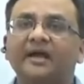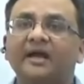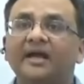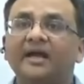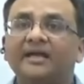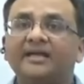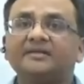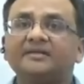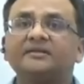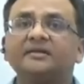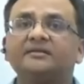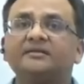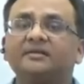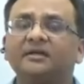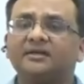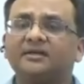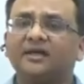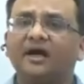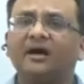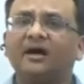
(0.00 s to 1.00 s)
as
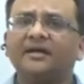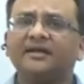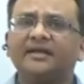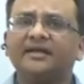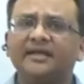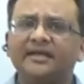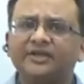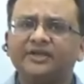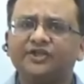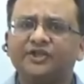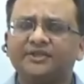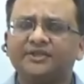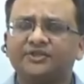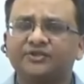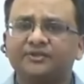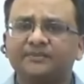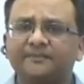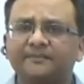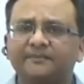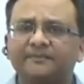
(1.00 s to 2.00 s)
the Dark
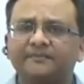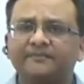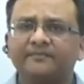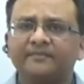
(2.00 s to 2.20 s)
Ages.